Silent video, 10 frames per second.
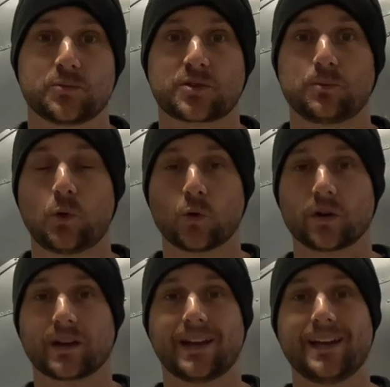
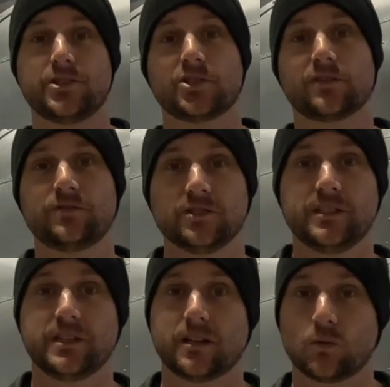support an aging
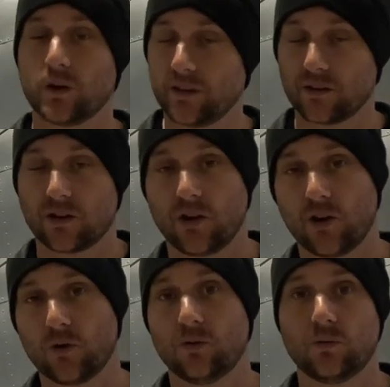fleet in a way that
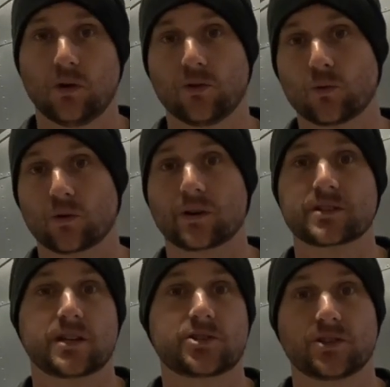no other
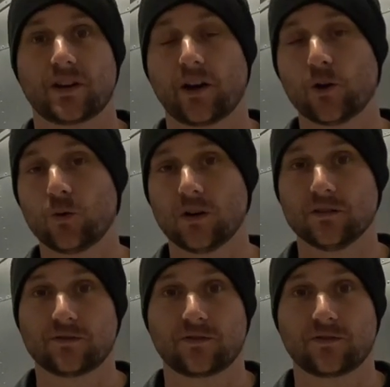organization that I know of